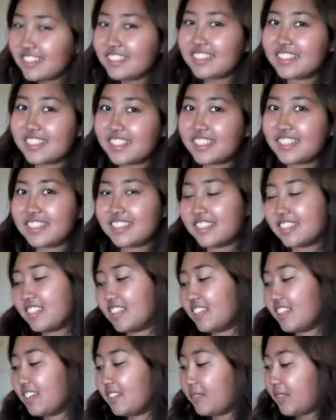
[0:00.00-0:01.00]
Yeah,
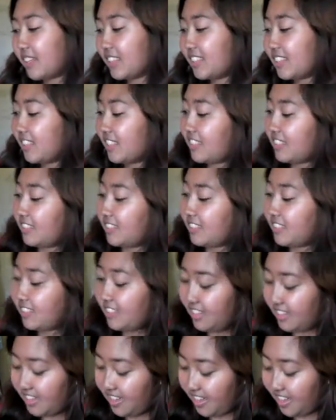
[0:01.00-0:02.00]
Mine Turtle.
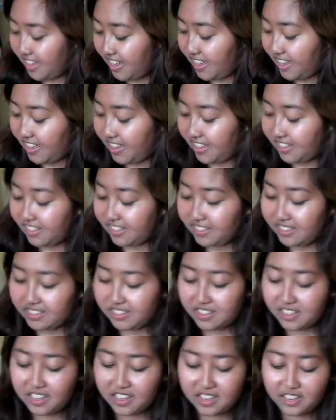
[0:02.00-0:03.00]
And
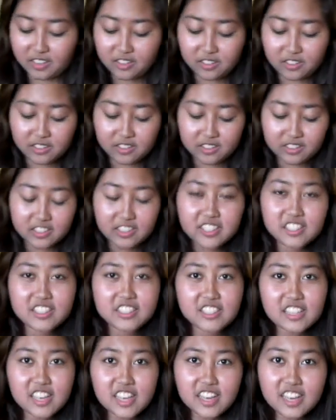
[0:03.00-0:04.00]
I got
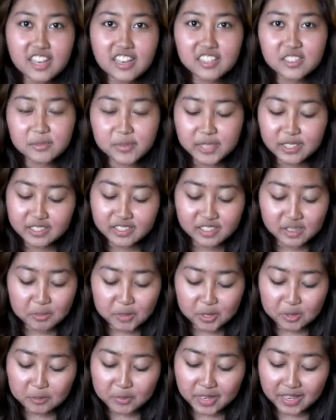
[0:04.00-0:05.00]
Desmond the
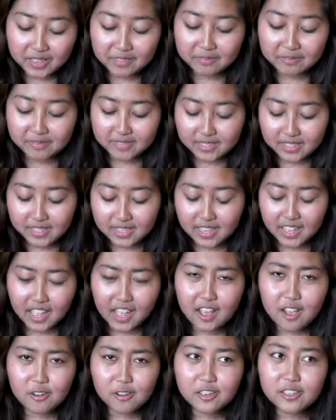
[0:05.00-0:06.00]
Main Bear.
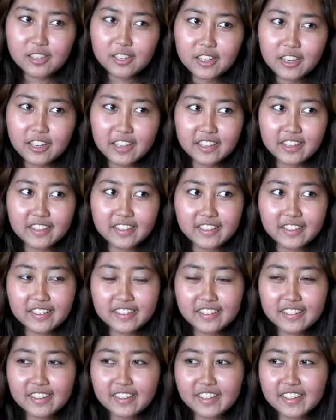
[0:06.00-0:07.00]
How did I
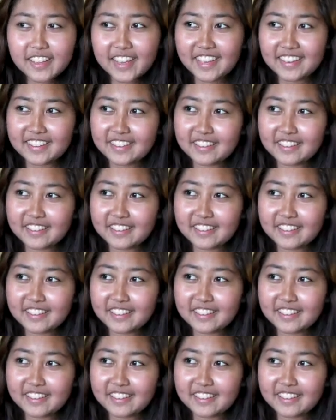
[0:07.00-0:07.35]
get